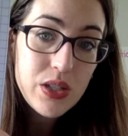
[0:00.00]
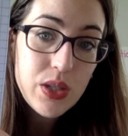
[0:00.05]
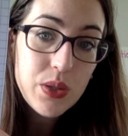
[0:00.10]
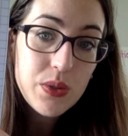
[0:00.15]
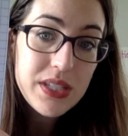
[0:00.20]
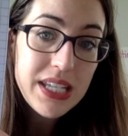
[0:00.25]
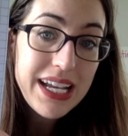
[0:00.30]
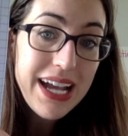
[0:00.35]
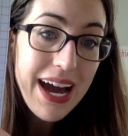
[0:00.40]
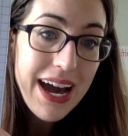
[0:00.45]

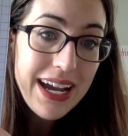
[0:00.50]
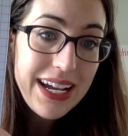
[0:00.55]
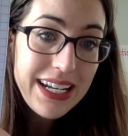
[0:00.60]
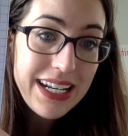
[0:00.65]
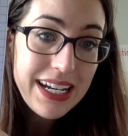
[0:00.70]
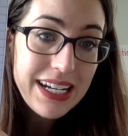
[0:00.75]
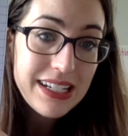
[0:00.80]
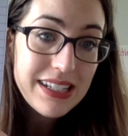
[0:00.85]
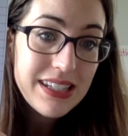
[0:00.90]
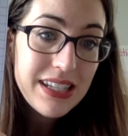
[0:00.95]
Those guide
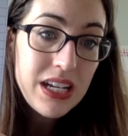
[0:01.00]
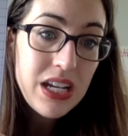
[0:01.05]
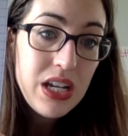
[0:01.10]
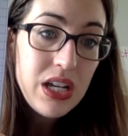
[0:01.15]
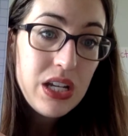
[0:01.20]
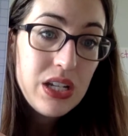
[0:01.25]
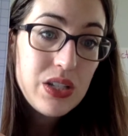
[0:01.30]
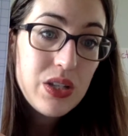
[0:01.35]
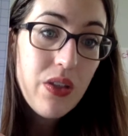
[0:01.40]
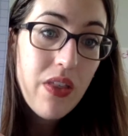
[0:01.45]
us.
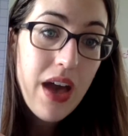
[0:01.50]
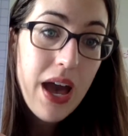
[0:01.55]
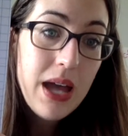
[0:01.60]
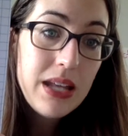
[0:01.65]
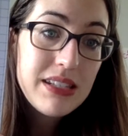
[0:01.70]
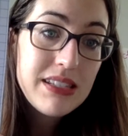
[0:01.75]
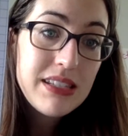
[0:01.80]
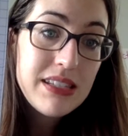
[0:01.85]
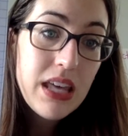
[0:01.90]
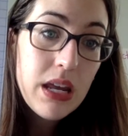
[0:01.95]
So
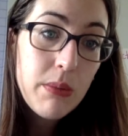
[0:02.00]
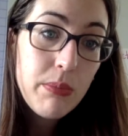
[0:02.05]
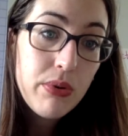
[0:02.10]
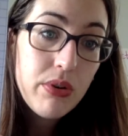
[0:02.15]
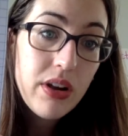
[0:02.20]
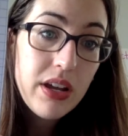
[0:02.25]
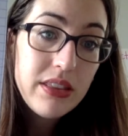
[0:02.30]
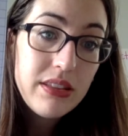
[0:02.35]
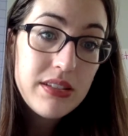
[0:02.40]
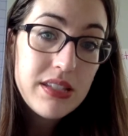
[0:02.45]
that set of
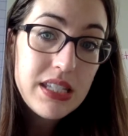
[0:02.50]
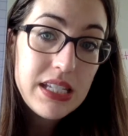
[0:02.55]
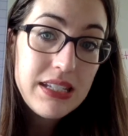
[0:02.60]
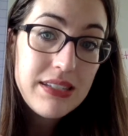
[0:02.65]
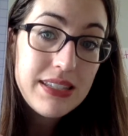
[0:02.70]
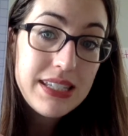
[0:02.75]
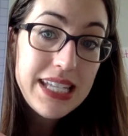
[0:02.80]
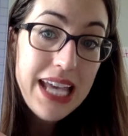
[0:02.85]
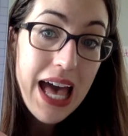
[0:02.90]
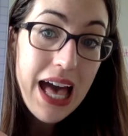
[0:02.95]

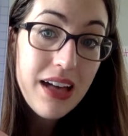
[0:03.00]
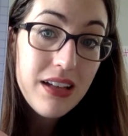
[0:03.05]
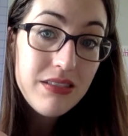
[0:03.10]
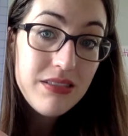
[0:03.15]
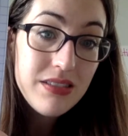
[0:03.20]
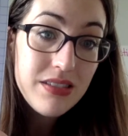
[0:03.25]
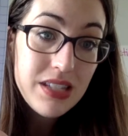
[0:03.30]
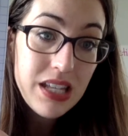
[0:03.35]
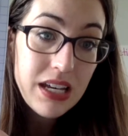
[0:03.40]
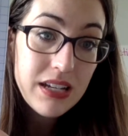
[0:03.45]
parentheses
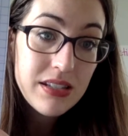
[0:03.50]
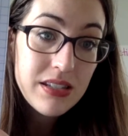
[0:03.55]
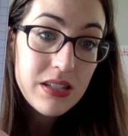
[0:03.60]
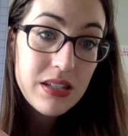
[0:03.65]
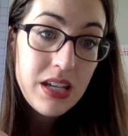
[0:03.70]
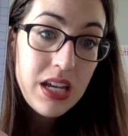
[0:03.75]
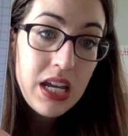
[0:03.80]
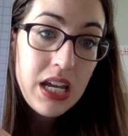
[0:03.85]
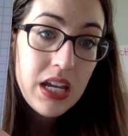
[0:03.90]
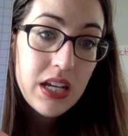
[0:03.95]
tells
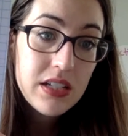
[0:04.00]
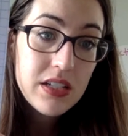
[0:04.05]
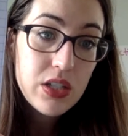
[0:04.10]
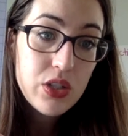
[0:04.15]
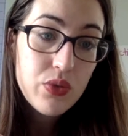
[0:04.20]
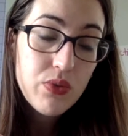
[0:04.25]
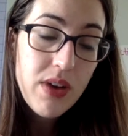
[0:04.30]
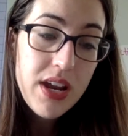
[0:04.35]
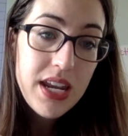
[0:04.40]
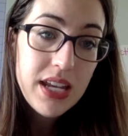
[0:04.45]
us, because
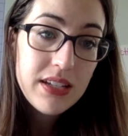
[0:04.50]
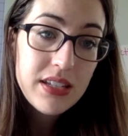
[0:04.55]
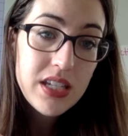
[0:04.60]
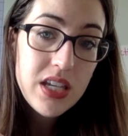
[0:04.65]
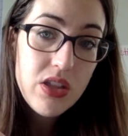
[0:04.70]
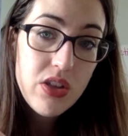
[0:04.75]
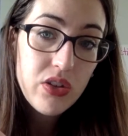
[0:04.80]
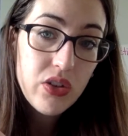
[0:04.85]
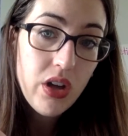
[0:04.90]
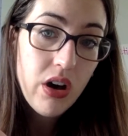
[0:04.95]
it's right next
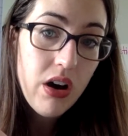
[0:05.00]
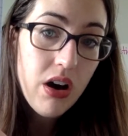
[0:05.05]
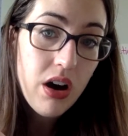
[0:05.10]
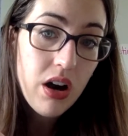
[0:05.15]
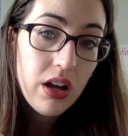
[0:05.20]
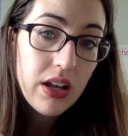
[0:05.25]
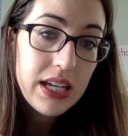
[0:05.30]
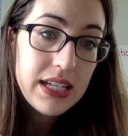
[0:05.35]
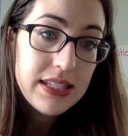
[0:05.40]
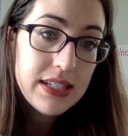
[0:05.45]
to the
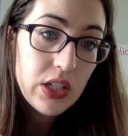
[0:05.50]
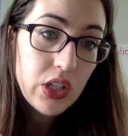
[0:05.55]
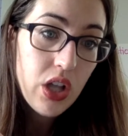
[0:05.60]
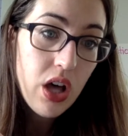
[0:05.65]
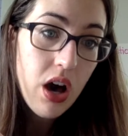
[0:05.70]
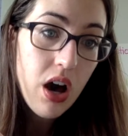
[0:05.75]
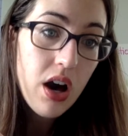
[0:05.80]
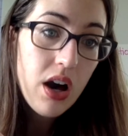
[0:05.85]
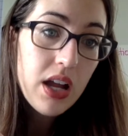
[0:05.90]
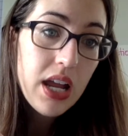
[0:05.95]
log. It's
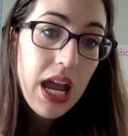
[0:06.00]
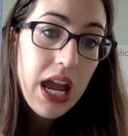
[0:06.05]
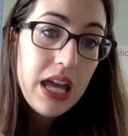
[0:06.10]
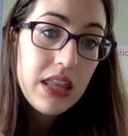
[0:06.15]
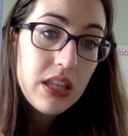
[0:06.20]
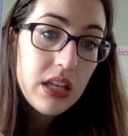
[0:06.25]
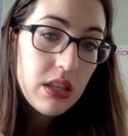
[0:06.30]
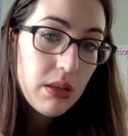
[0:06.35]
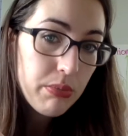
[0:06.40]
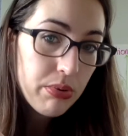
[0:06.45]
log
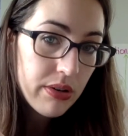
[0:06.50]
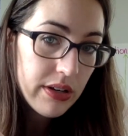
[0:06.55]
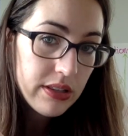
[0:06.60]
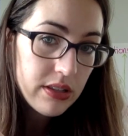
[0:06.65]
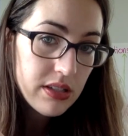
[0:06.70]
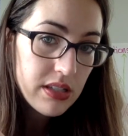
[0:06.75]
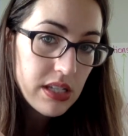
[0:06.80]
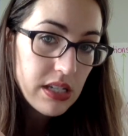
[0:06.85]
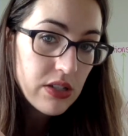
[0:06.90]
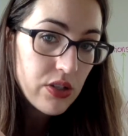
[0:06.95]
and then the
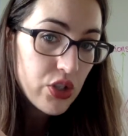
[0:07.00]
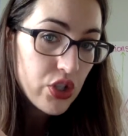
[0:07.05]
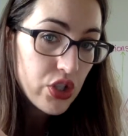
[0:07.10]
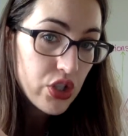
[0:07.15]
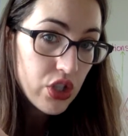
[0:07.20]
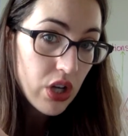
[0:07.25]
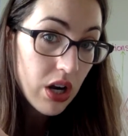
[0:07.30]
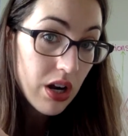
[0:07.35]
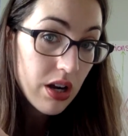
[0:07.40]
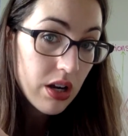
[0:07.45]
parentheses
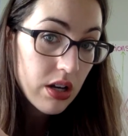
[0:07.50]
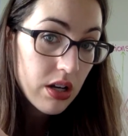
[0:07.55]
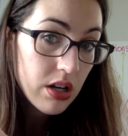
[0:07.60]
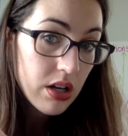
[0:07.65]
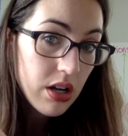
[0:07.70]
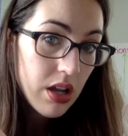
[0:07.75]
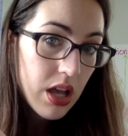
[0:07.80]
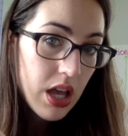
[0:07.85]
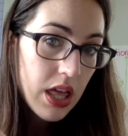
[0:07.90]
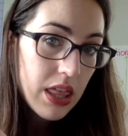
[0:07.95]
start.
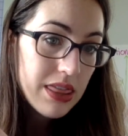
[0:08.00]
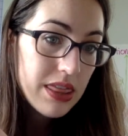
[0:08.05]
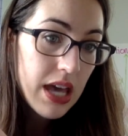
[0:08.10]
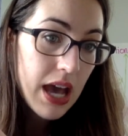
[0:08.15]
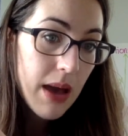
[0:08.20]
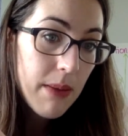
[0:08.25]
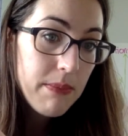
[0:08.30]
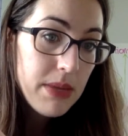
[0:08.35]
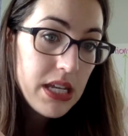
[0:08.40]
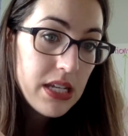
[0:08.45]

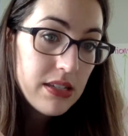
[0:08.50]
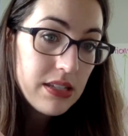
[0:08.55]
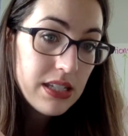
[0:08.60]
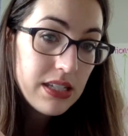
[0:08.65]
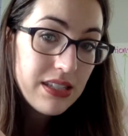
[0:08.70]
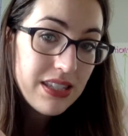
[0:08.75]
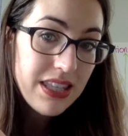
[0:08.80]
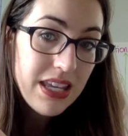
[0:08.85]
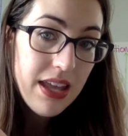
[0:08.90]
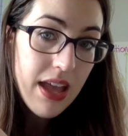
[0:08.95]
That means
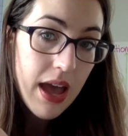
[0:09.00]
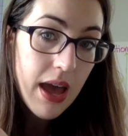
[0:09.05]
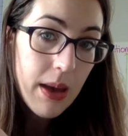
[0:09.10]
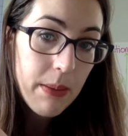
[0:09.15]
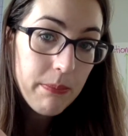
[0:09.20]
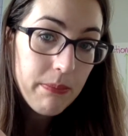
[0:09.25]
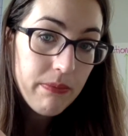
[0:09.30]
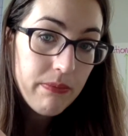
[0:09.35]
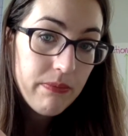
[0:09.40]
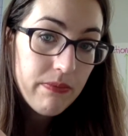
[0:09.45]
it's the
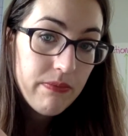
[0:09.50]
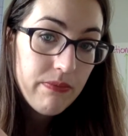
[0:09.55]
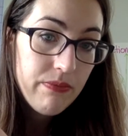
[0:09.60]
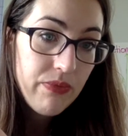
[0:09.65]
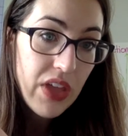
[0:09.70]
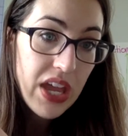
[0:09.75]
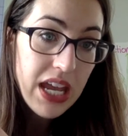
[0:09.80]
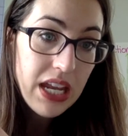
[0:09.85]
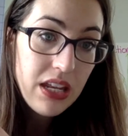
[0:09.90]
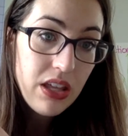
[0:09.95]
m.
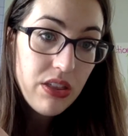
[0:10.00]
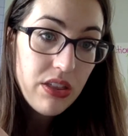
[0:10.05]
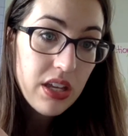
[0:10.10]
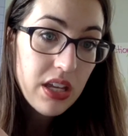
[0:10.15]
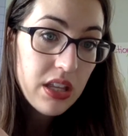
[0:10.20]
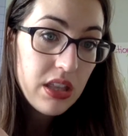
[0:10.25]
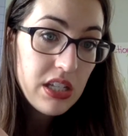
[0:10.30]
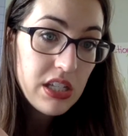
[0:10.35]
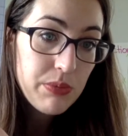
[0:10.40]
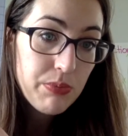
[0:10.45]

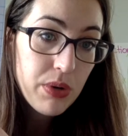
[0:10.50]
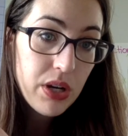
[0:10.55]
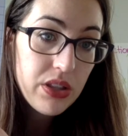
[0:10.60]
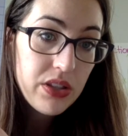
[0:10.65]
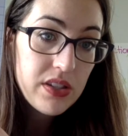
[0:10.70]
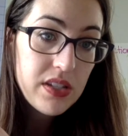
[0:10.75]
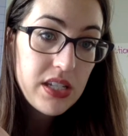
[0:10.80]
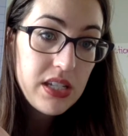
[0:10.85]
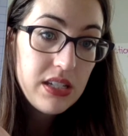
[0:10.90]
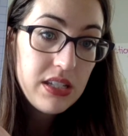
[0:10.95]
Anything in these
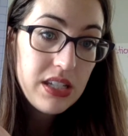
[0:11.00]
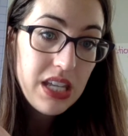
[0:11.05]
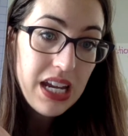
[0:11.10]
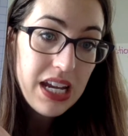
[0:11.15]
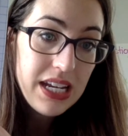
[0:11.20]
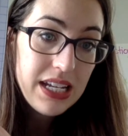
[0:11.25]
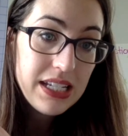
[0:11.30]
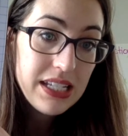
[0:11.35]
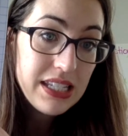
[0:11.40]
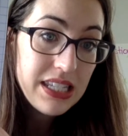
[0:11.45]
parentheses
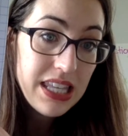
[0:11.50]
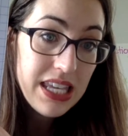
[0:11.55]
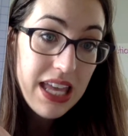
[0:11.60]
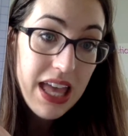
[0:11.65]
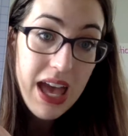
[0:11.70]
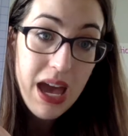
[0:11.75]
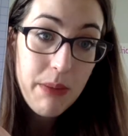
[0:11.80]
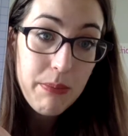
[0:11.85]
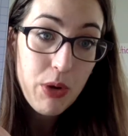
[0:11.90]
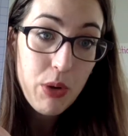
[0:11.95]
is the
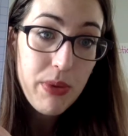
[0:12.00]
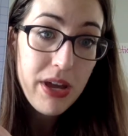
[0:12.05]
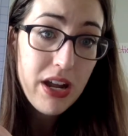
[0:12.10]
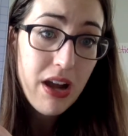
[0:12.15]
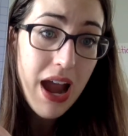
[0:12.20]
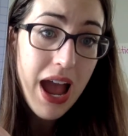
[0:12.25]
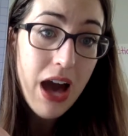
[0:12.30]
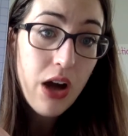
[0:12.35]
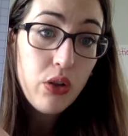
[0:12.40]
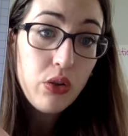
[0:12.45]
m, no matter
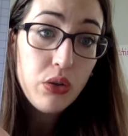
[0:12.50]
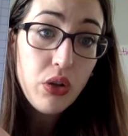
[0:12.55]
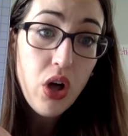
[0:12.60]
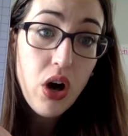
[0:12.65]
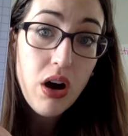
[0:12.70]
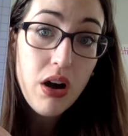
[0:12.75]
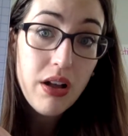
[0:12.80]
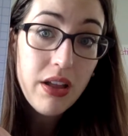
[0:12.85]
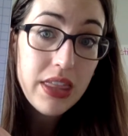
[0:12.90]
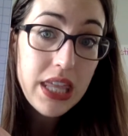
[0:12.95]
how
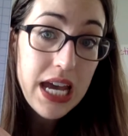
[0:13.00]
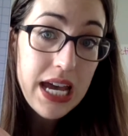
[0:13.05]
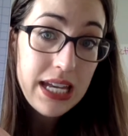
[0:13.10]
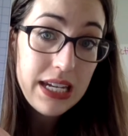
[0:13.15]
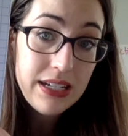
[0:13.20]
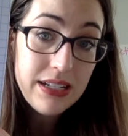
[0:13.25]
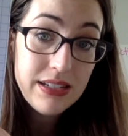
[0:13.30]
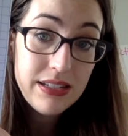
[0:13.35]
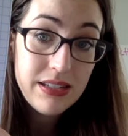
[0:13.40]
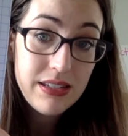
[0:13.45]
long that
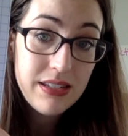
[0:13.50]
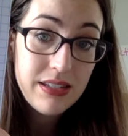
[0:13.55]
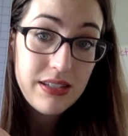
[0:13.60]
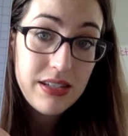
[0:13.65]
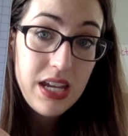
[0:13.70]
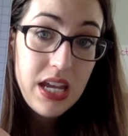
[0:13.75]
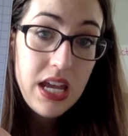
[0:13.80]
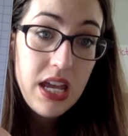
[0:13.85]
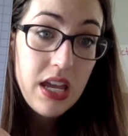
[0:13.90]
is.